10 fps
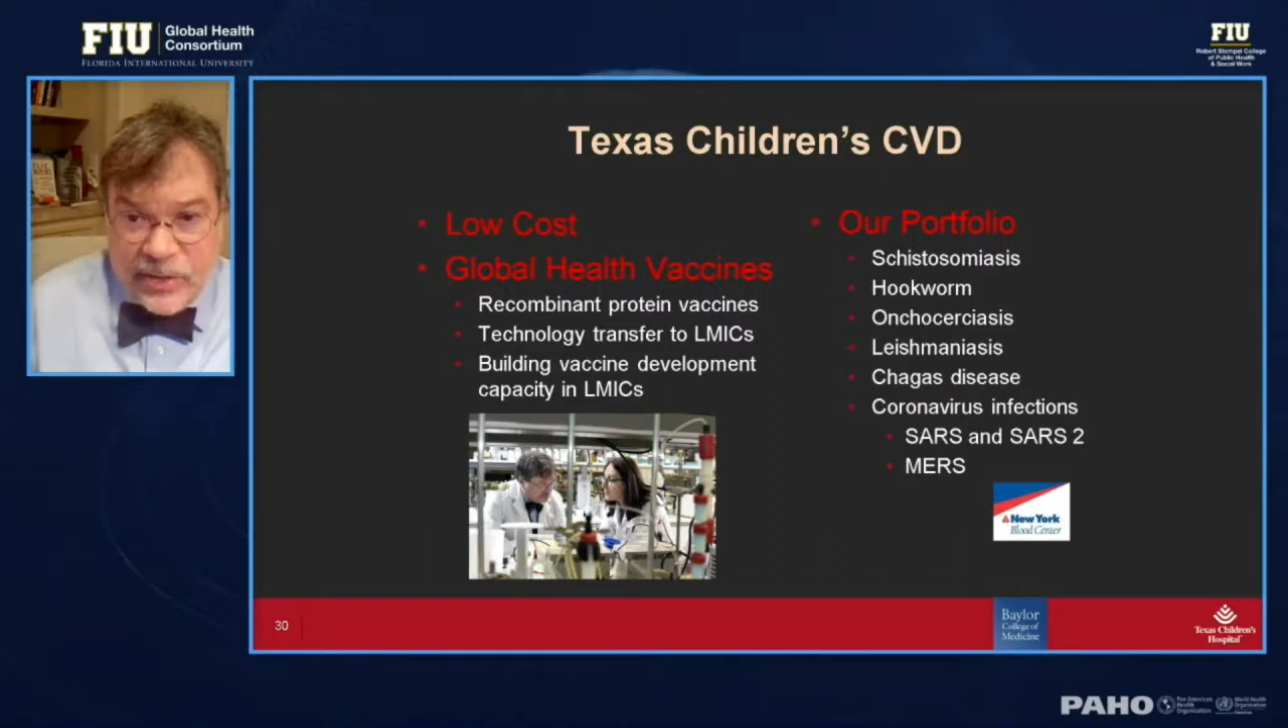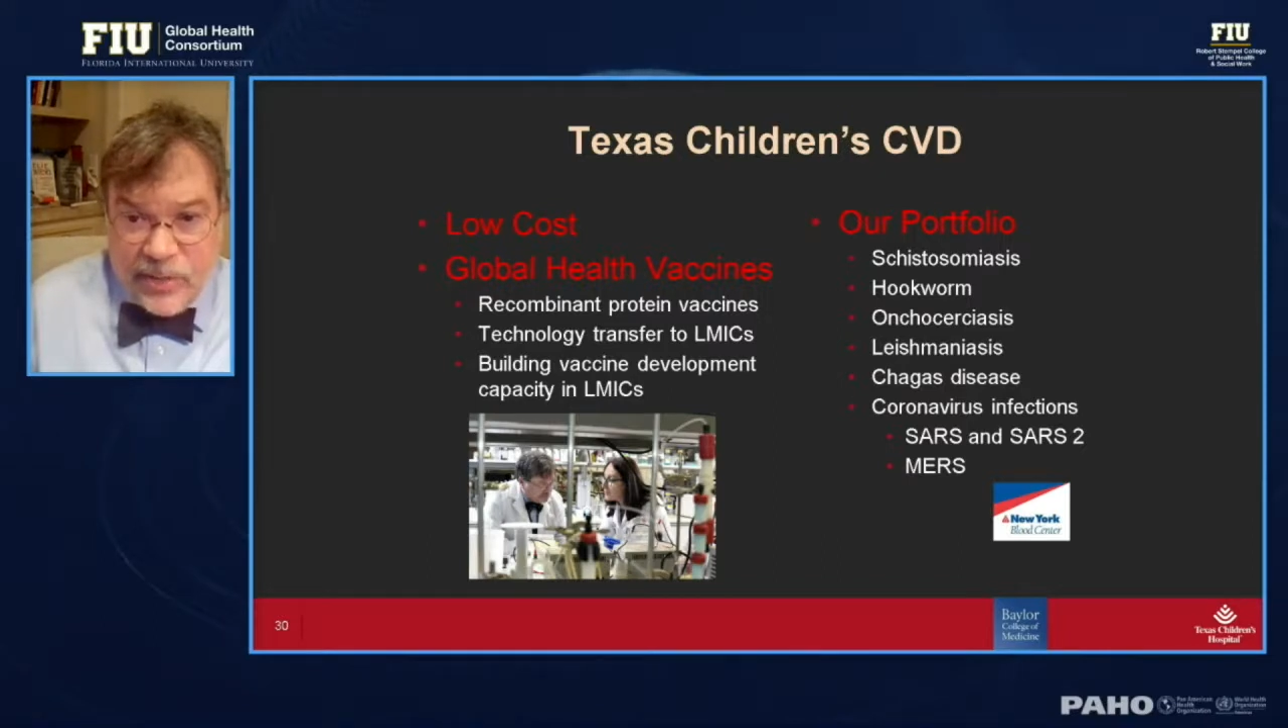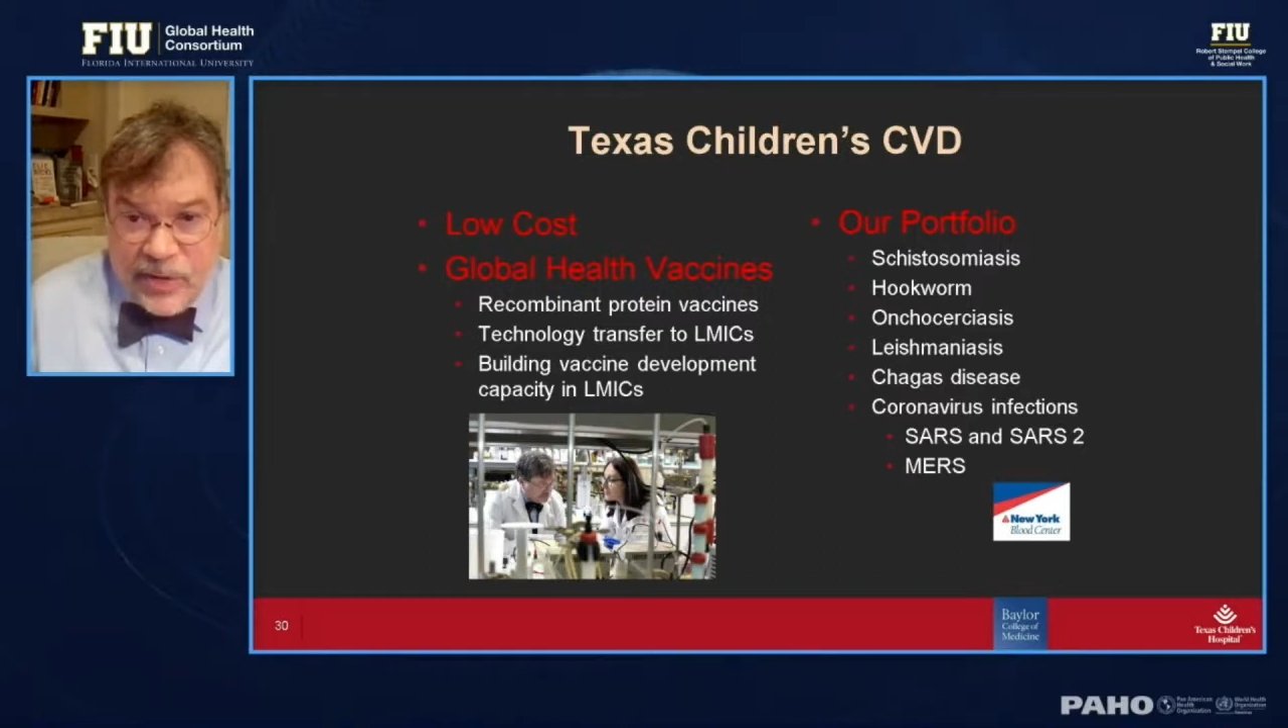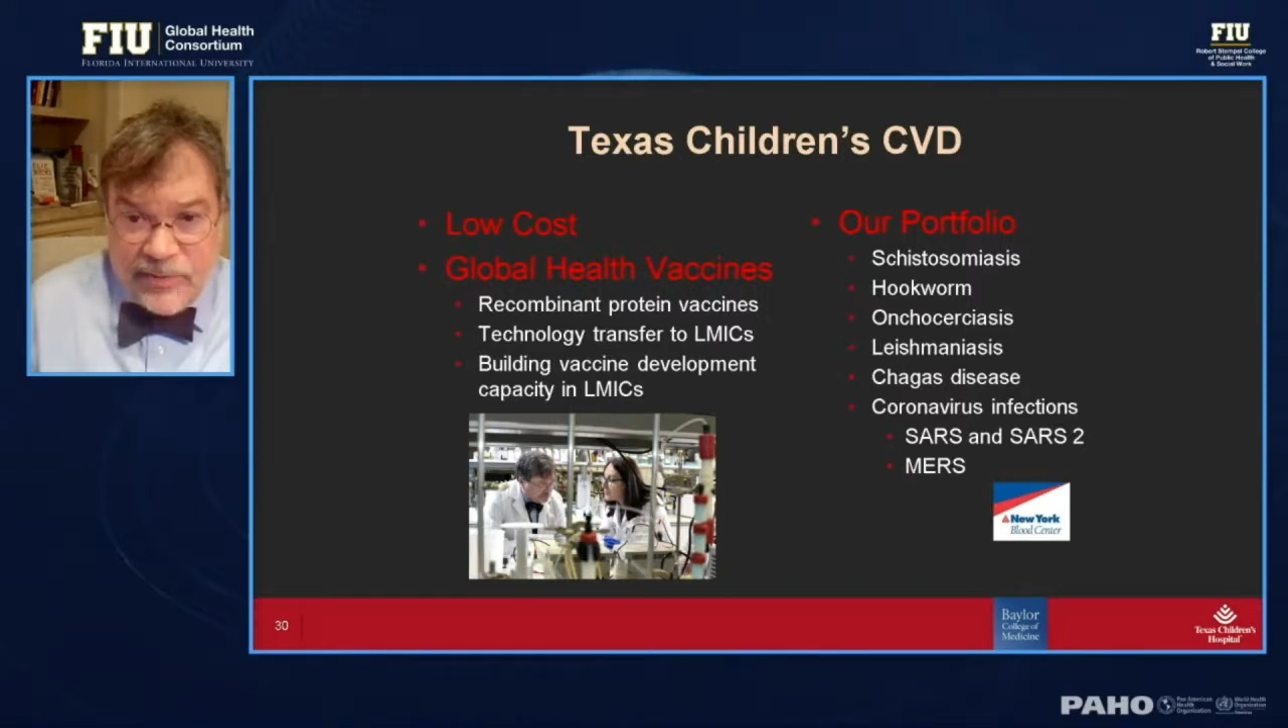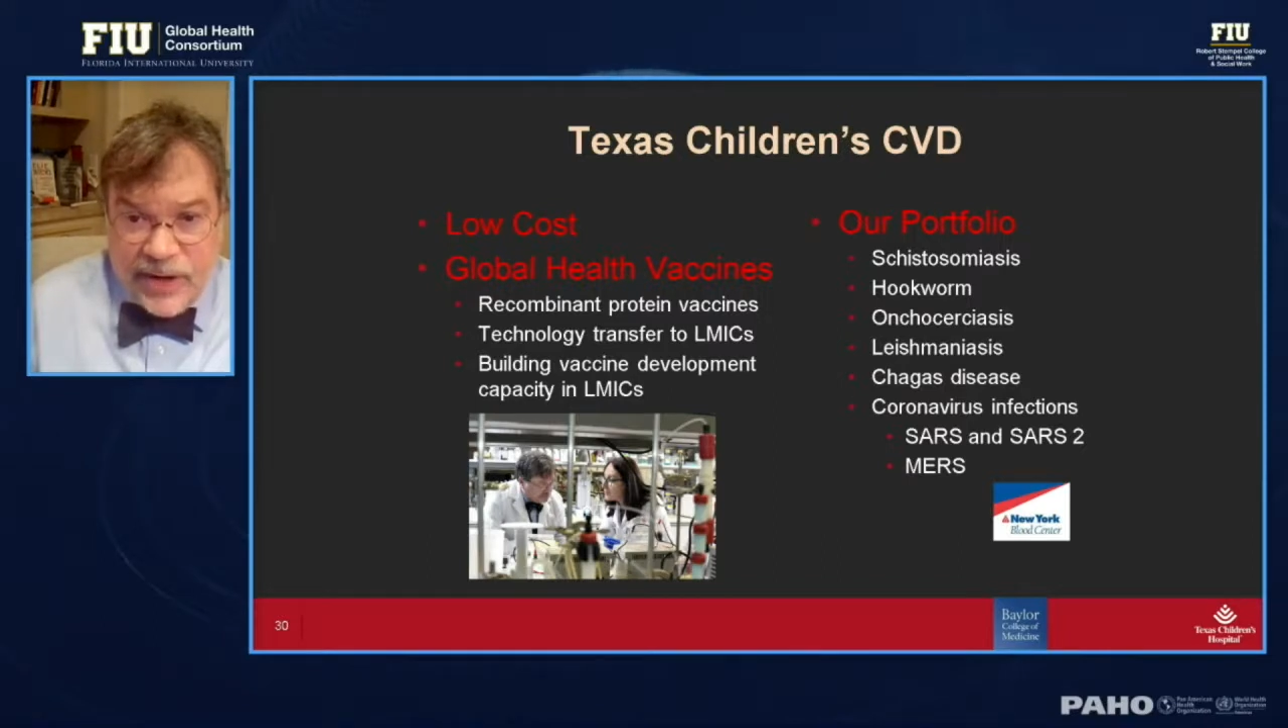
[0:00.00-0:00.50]

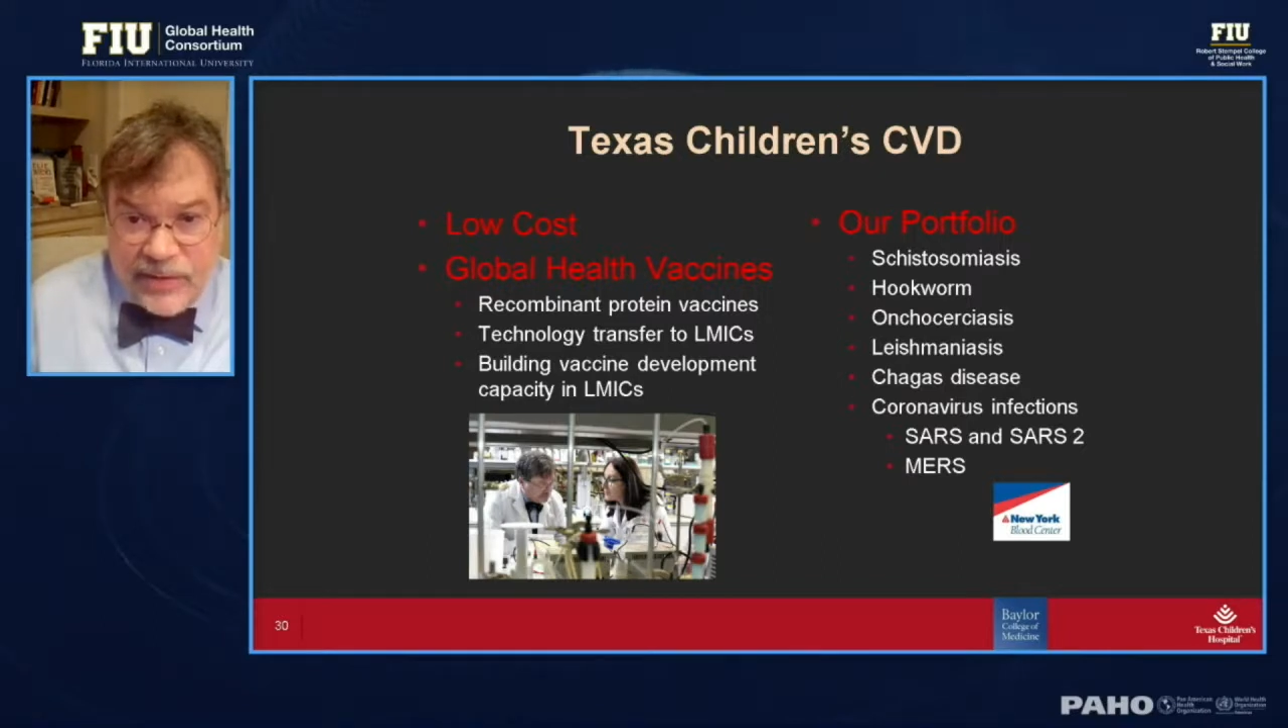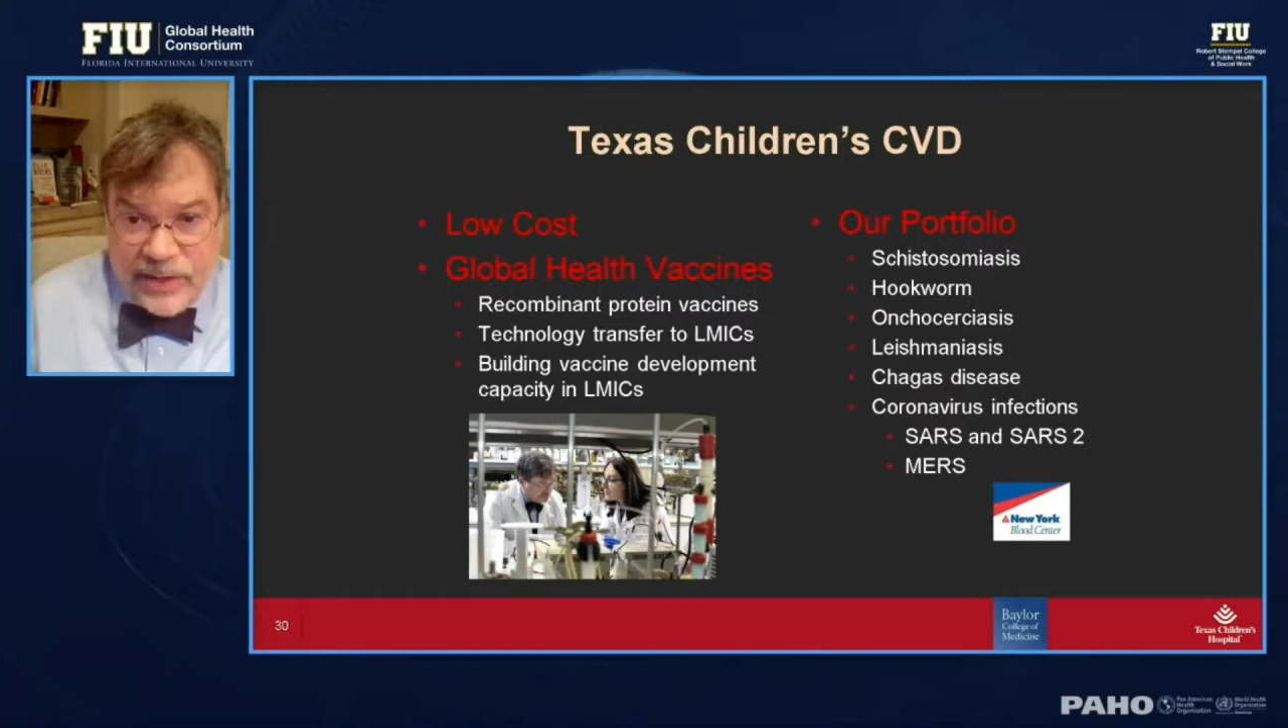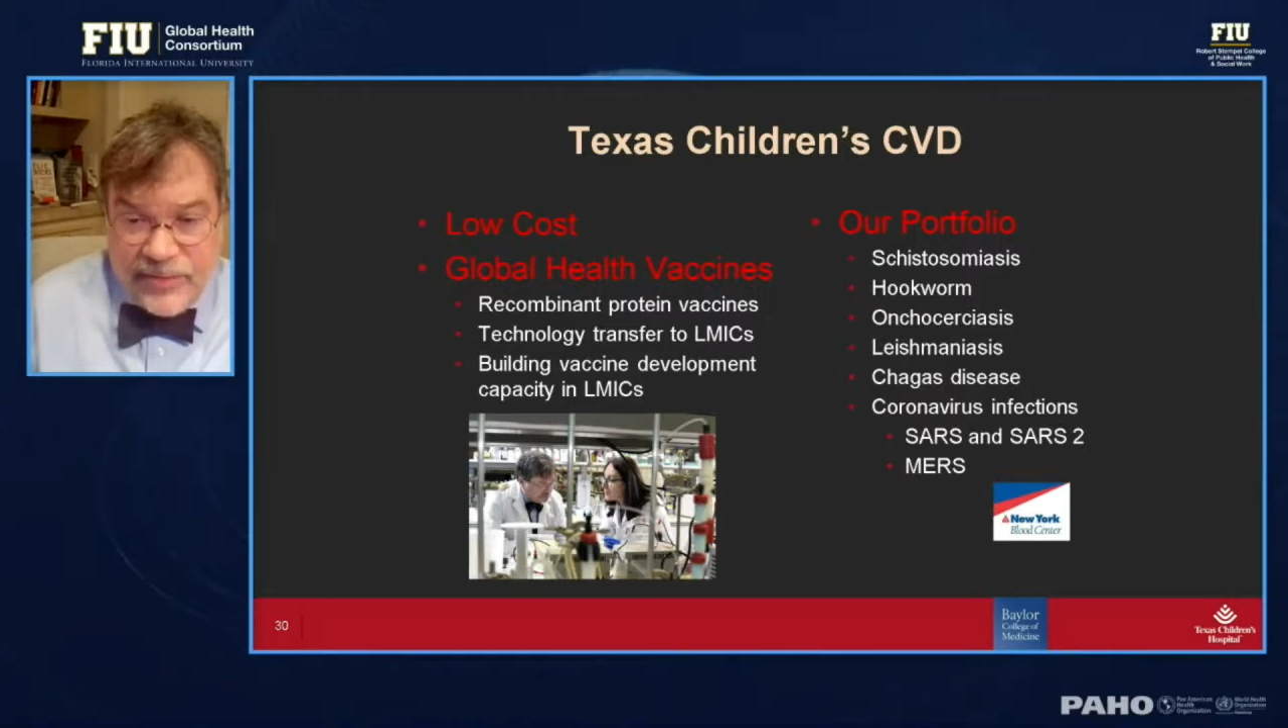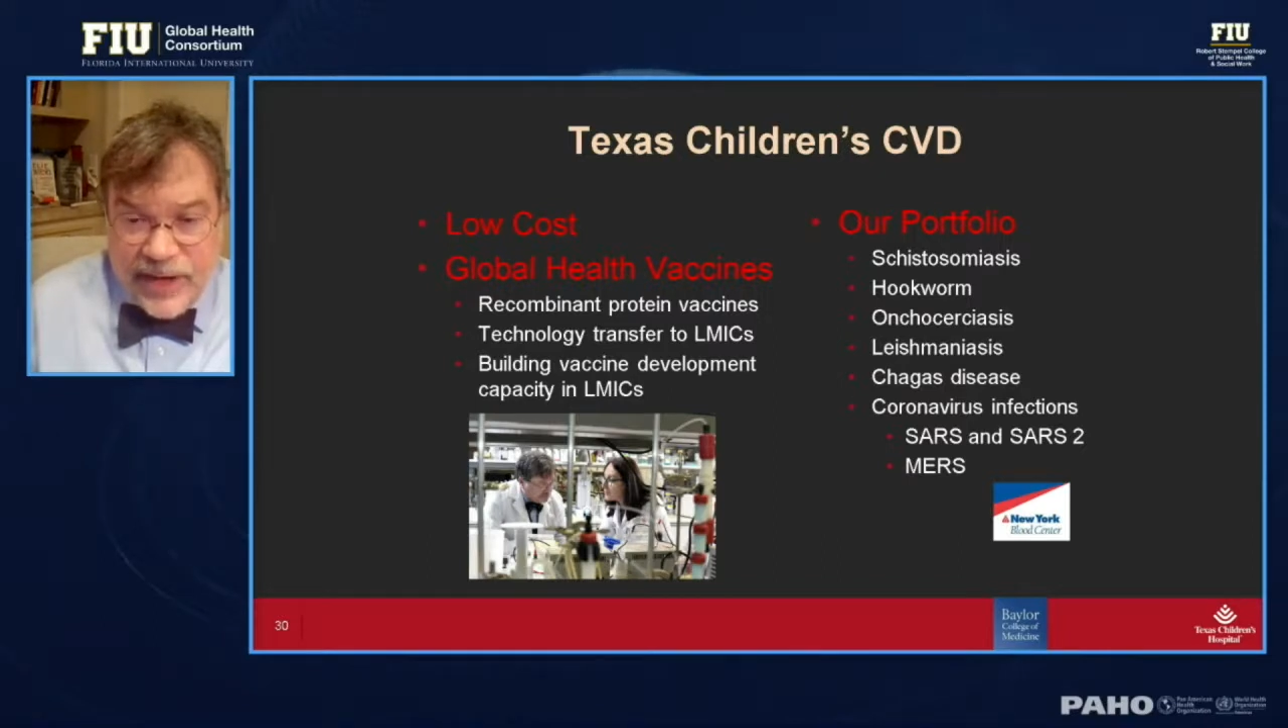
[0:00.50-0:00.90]
coronavirus